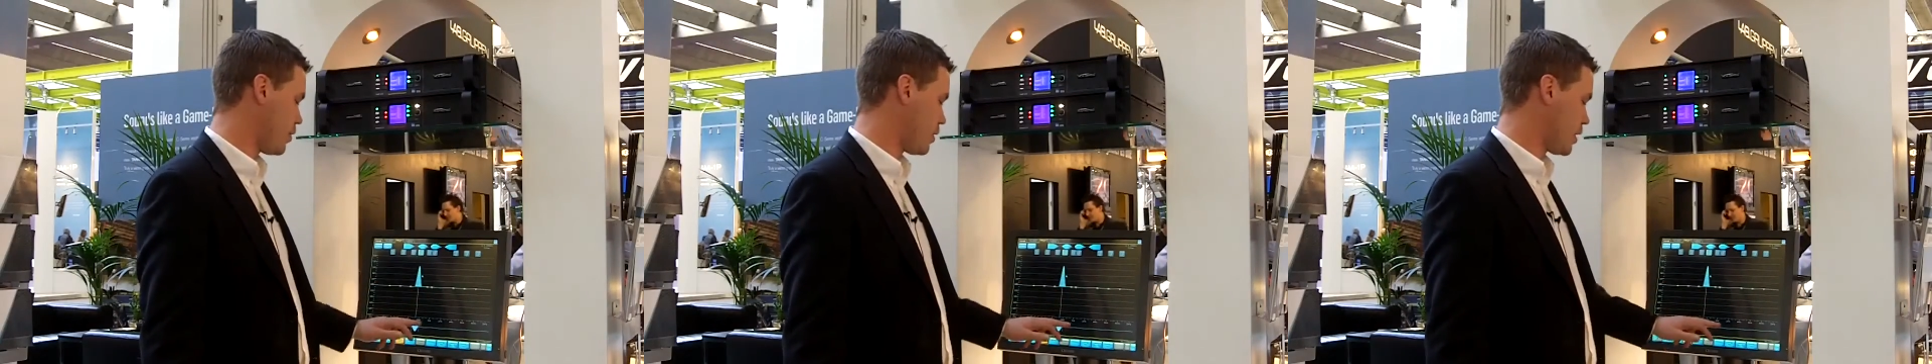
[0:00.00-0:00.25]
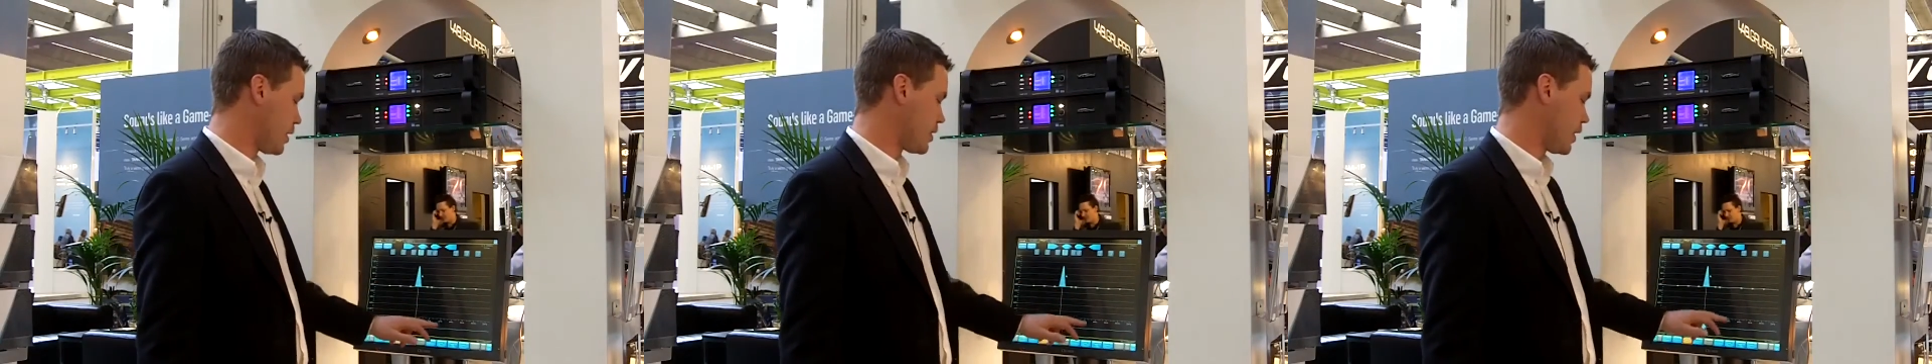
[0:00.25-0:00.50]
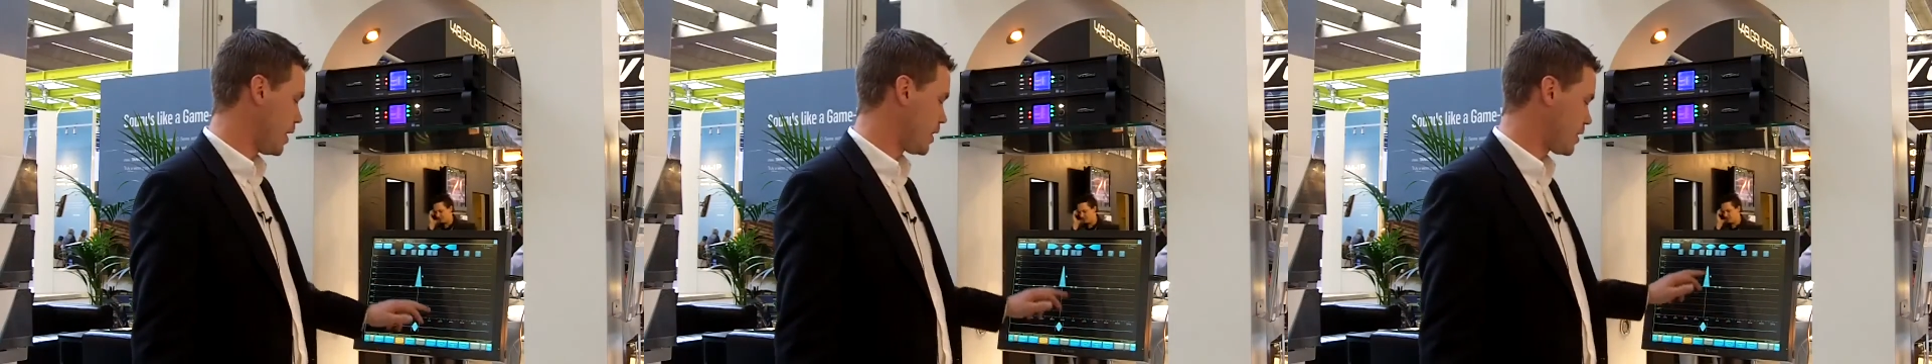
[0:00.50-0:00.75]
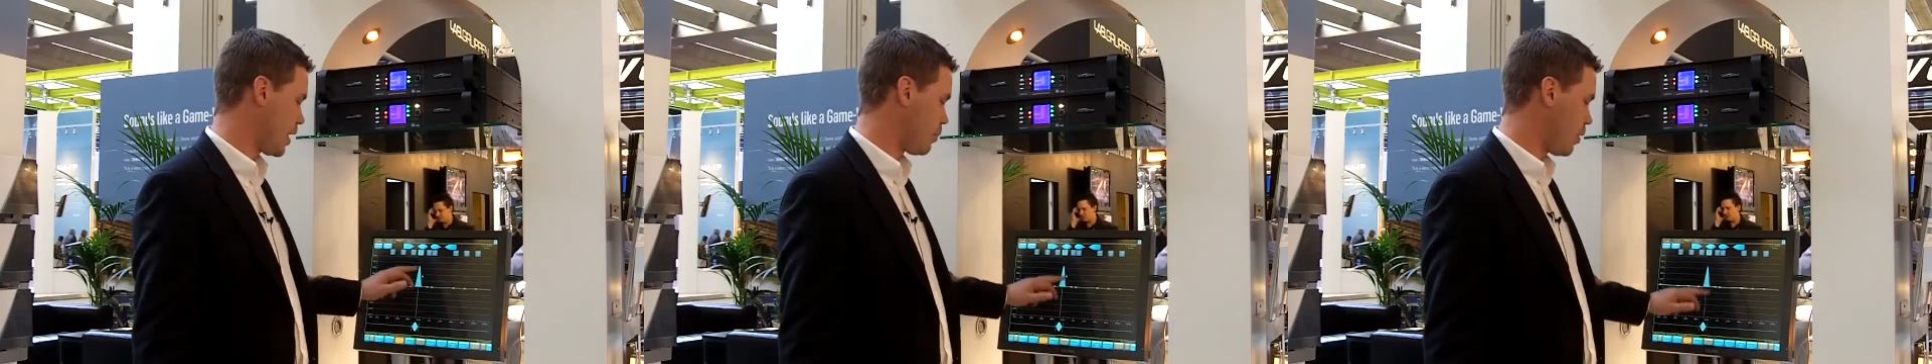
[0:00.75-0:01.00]
can see
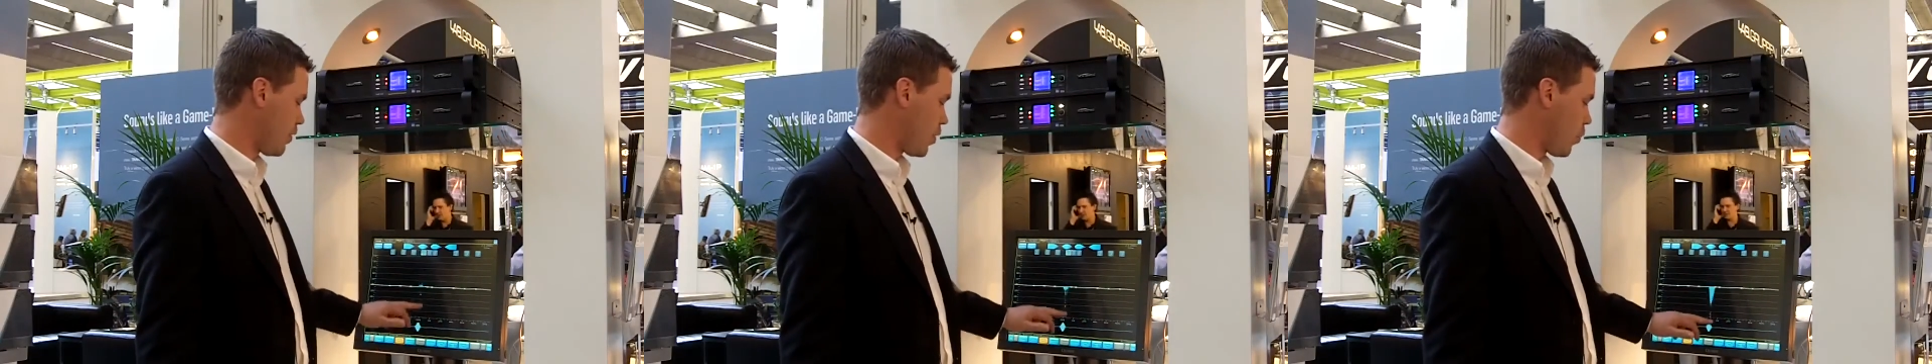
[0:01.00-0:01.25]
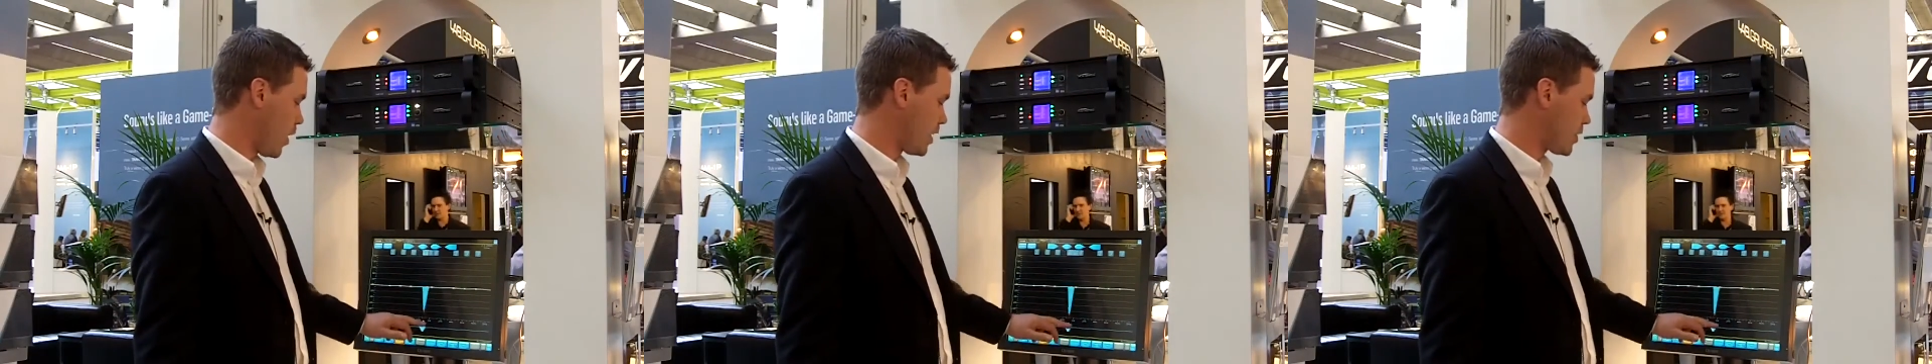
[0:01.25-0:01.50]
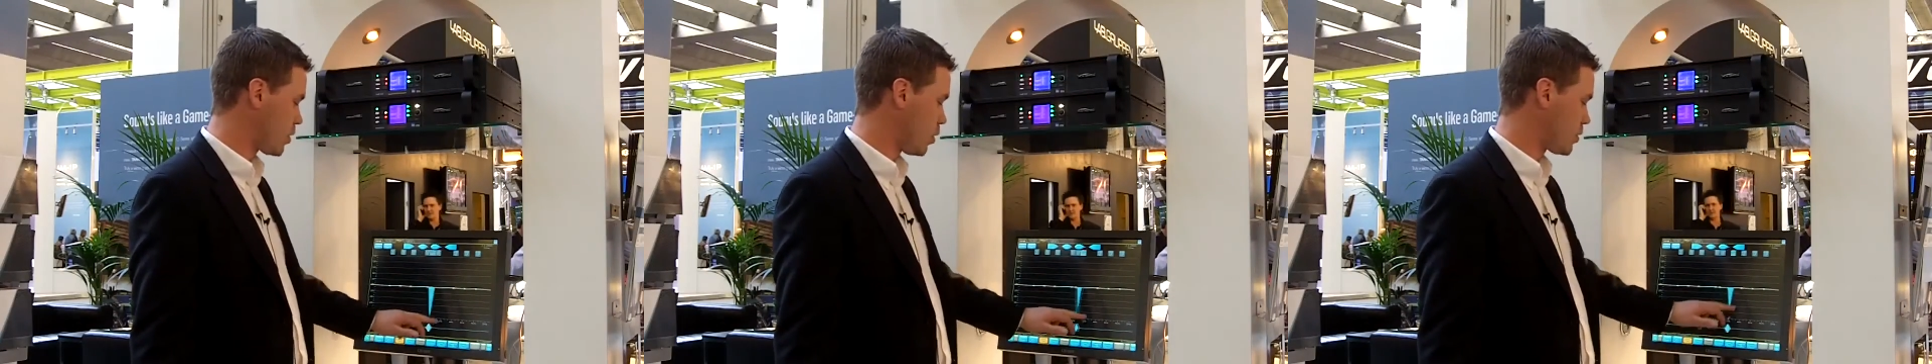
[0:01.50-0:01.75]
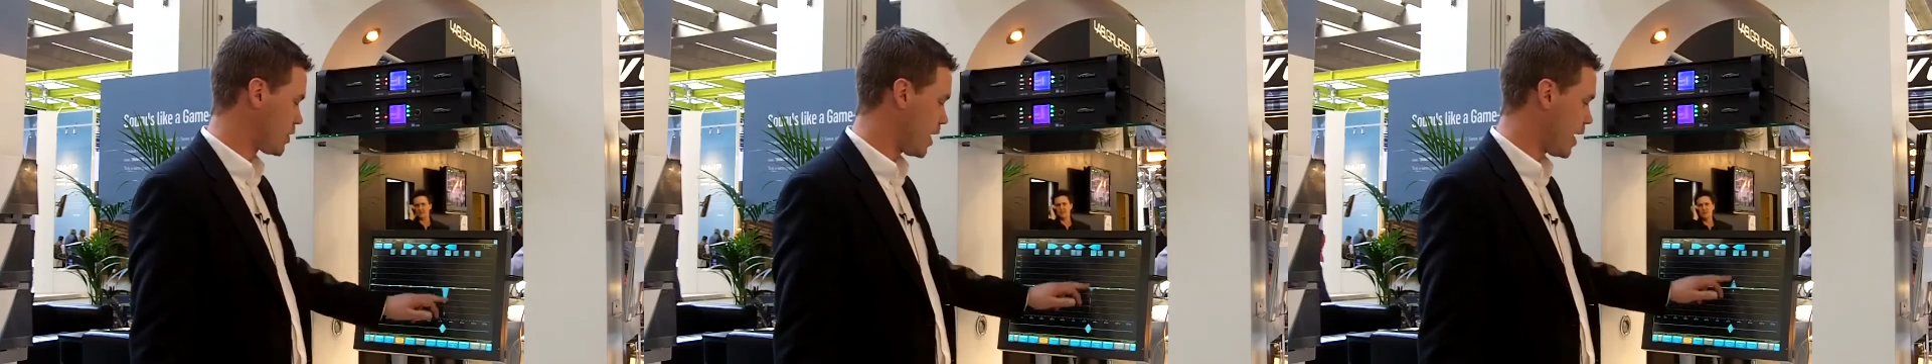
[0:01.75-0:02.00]
example of the raised
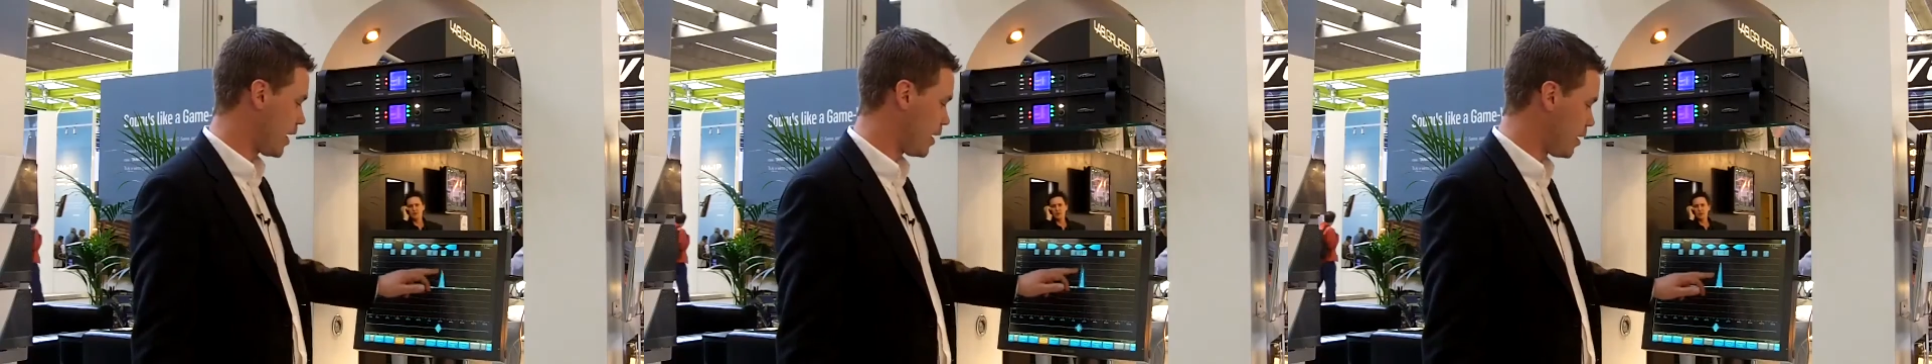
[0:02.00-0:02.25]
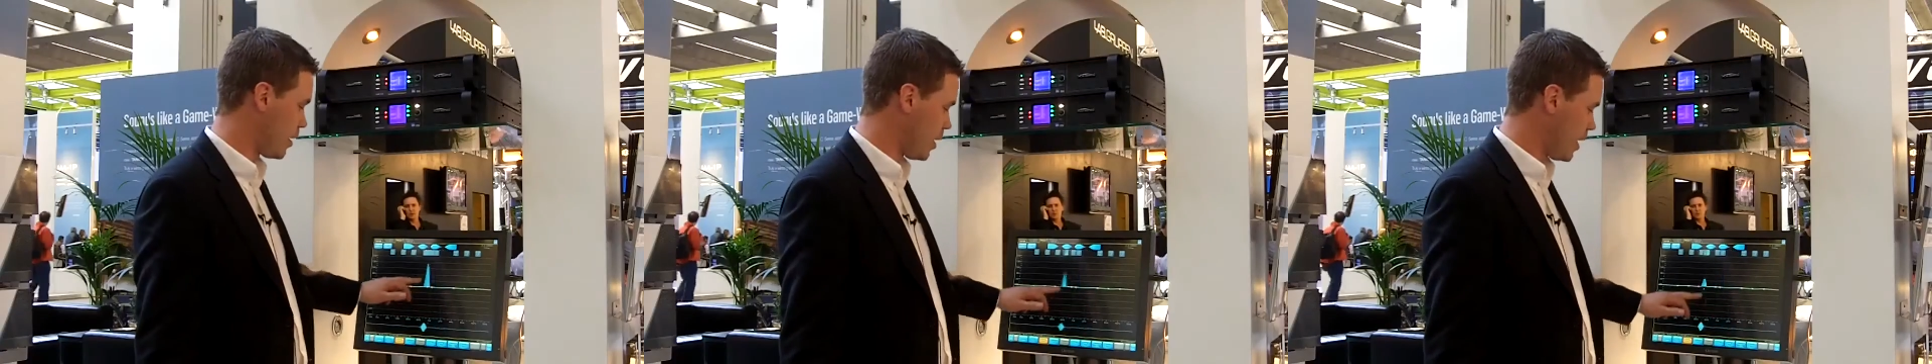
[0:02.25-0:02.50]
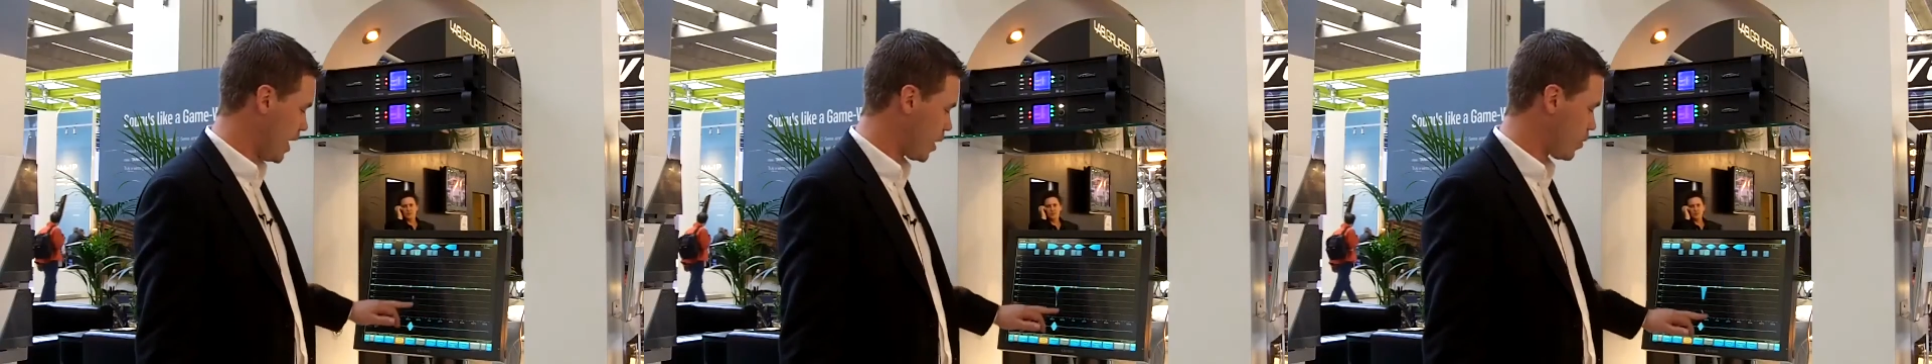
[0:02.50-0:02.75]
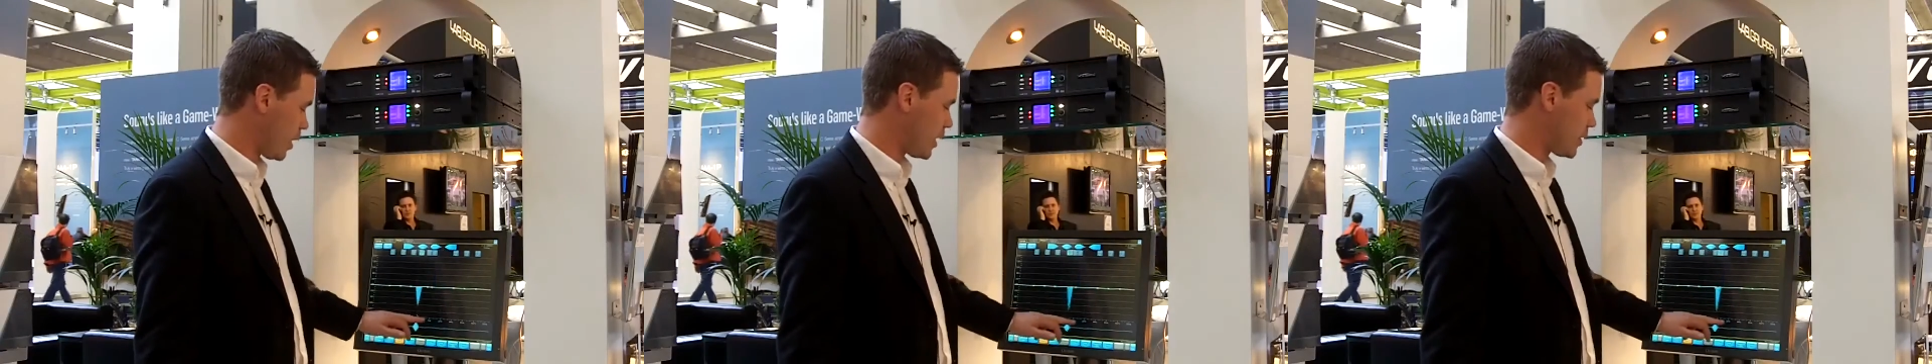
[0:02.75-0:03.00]
cosine
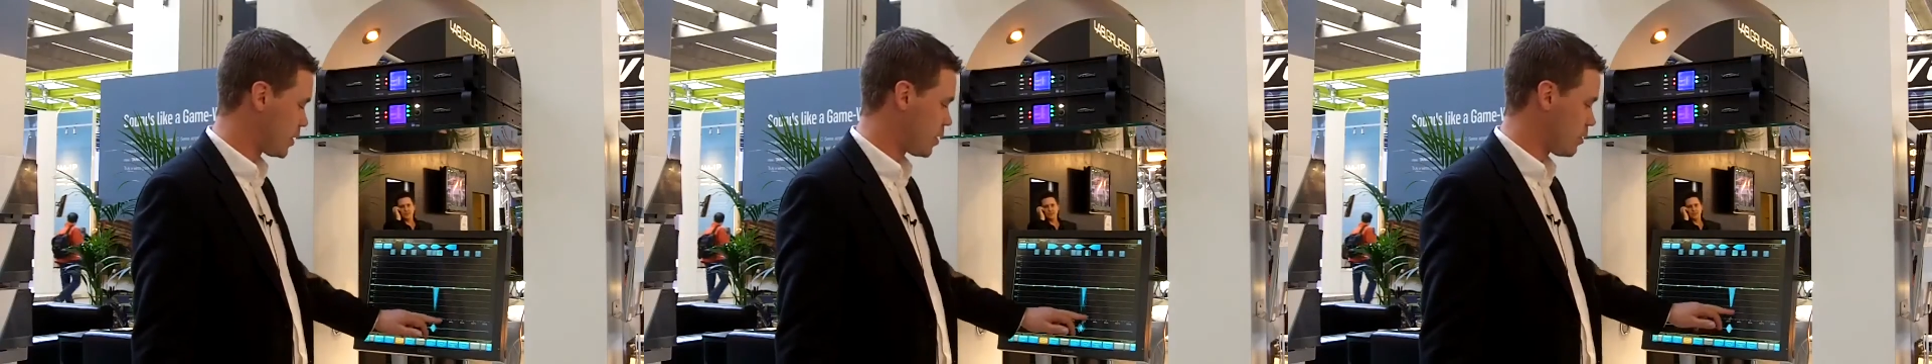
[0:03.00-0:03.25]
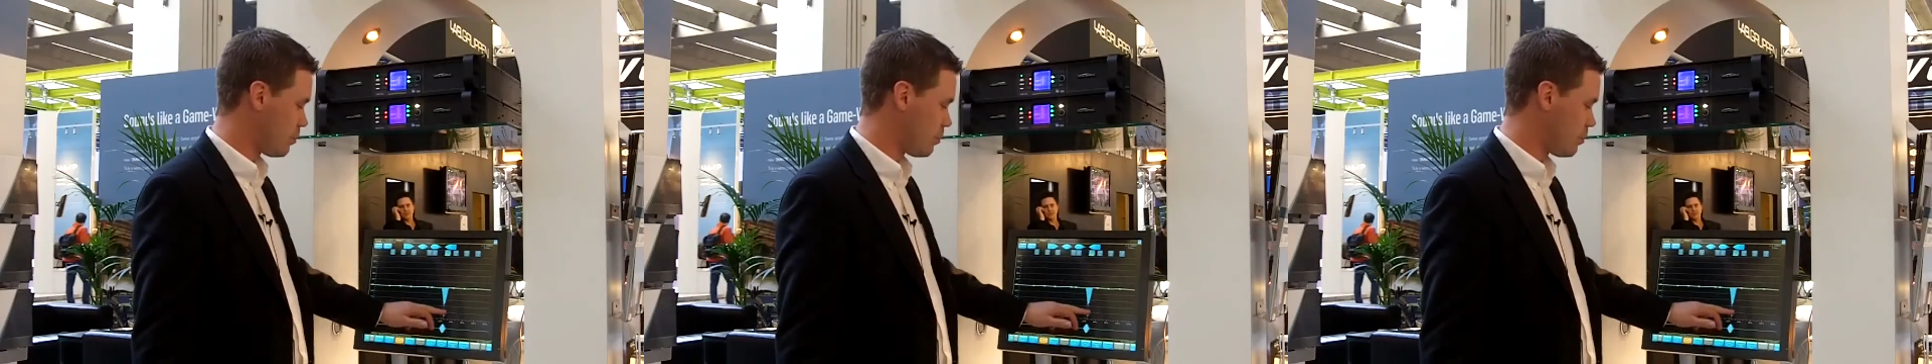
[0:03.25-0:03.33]
equalizer.